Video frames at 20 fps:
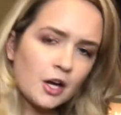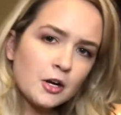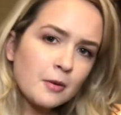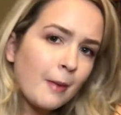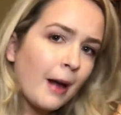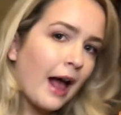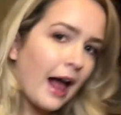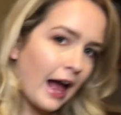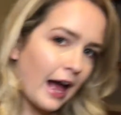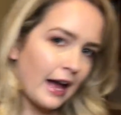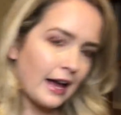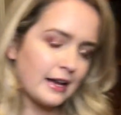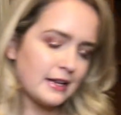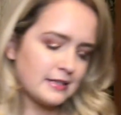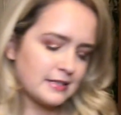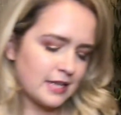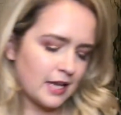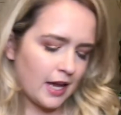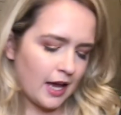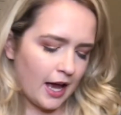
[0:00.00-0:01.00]
my
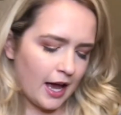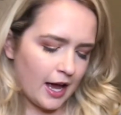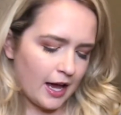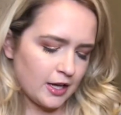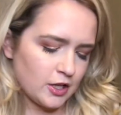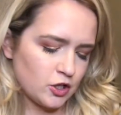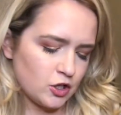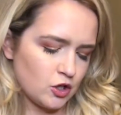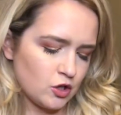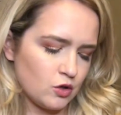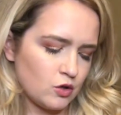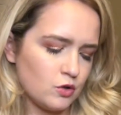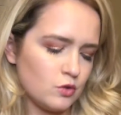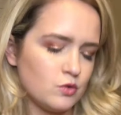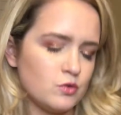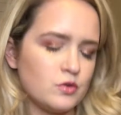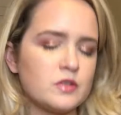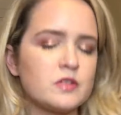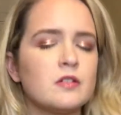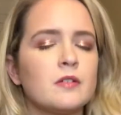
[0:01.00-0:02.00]
eyes, I
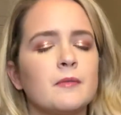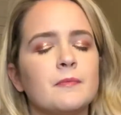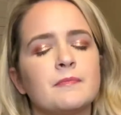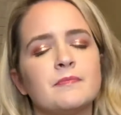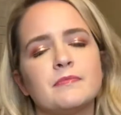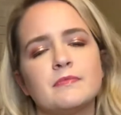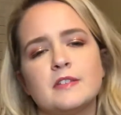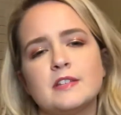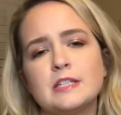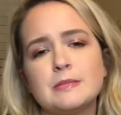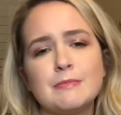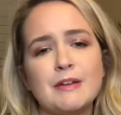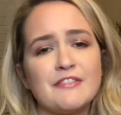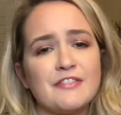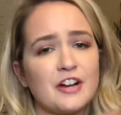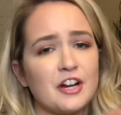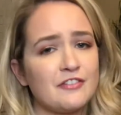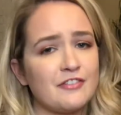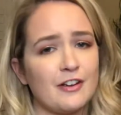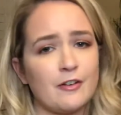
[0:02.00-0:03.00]
use, this is my
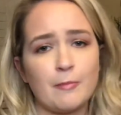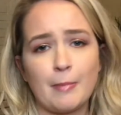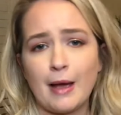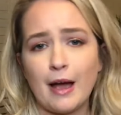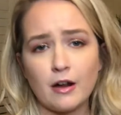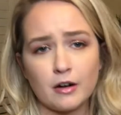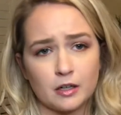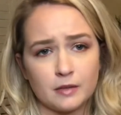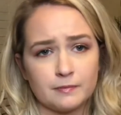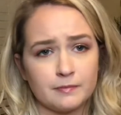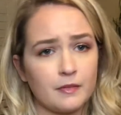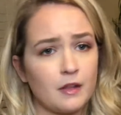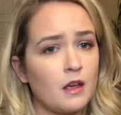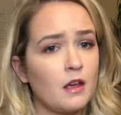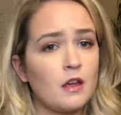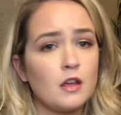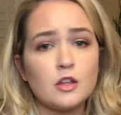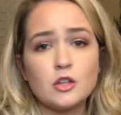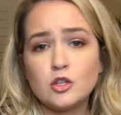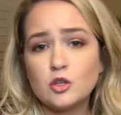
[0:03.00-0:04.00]
very favorite powder.
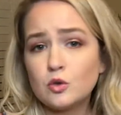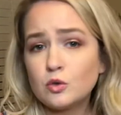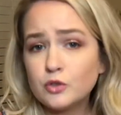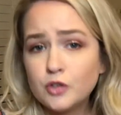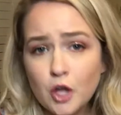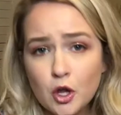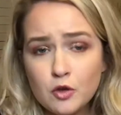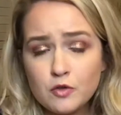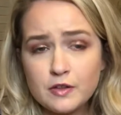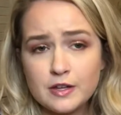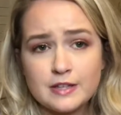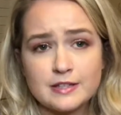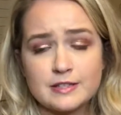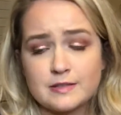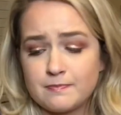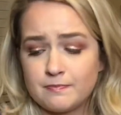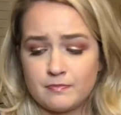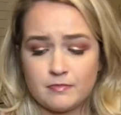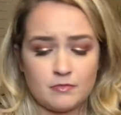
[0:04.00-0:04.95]
You'll know this.